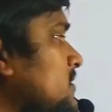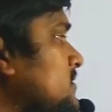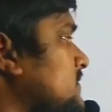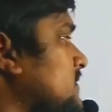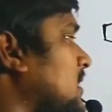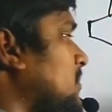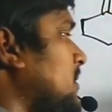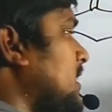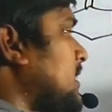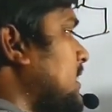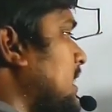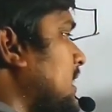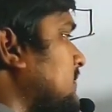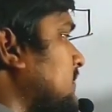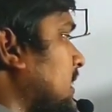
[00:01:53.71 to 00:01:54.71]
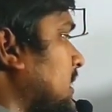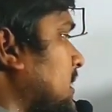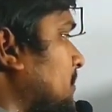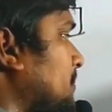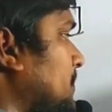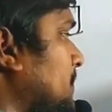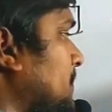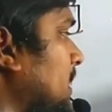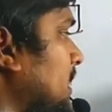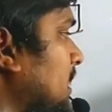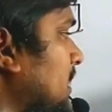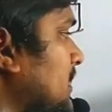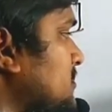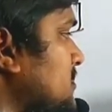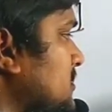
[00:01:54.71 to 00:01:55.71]
which is eliminated as a
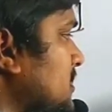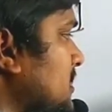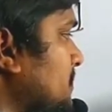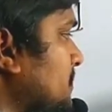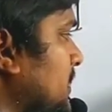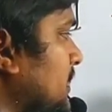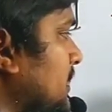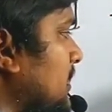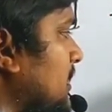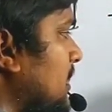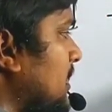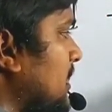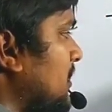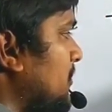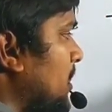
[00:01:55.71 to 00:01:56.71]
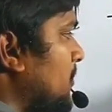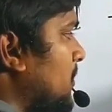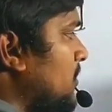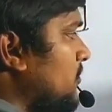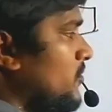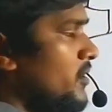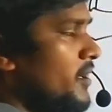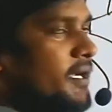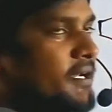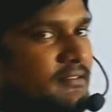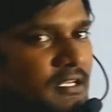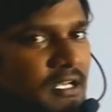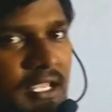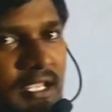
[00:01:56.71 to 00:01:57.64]
PH3P double bond O. It is